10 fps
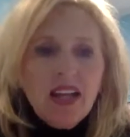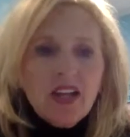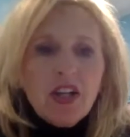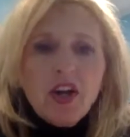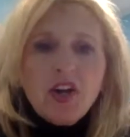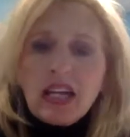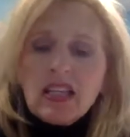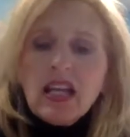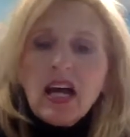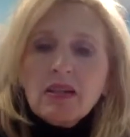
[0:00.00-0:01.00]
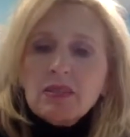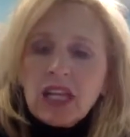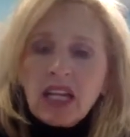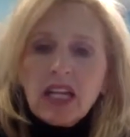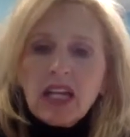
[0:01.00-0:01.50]
Get that
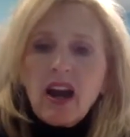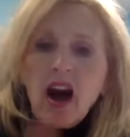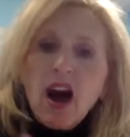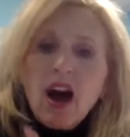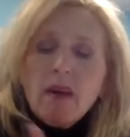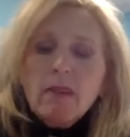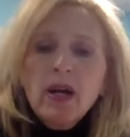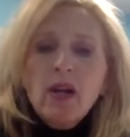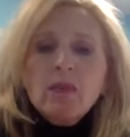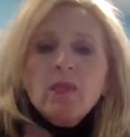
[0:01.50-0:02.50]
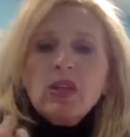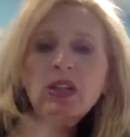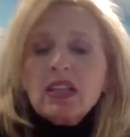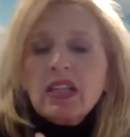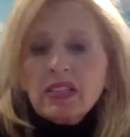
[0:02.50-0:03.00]
ticket up with
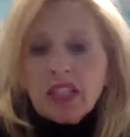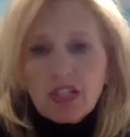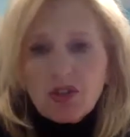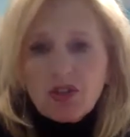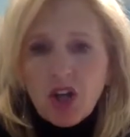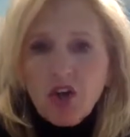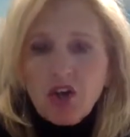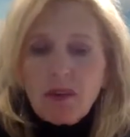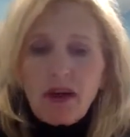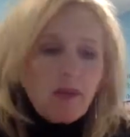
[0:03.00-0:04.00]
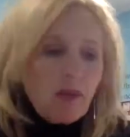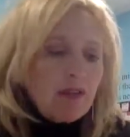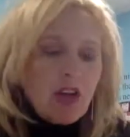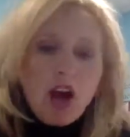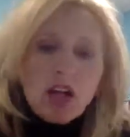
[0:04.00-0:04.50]
the things that you show them.
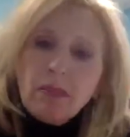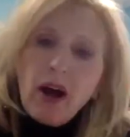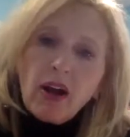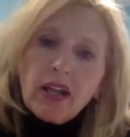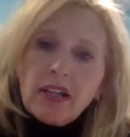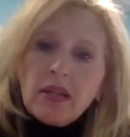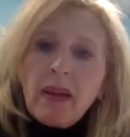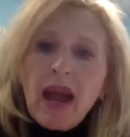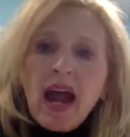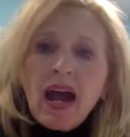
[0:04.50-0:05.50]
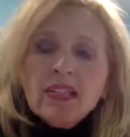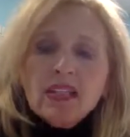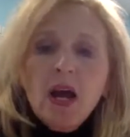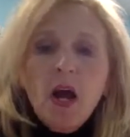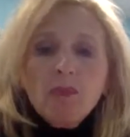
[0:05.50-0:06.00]
We've talked about it in the past.
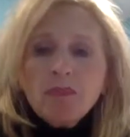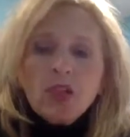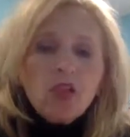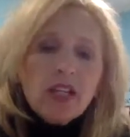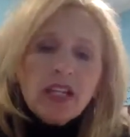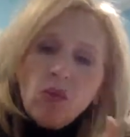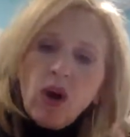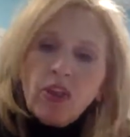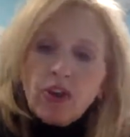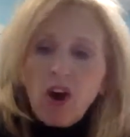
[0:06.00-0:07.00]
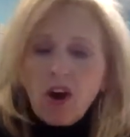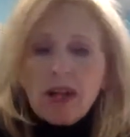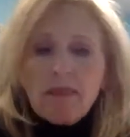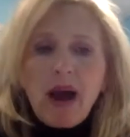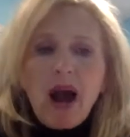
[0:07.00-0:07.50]
Look at what they're
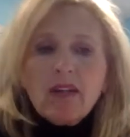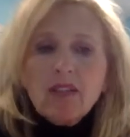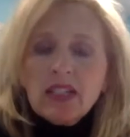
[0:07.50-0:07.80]
already buying.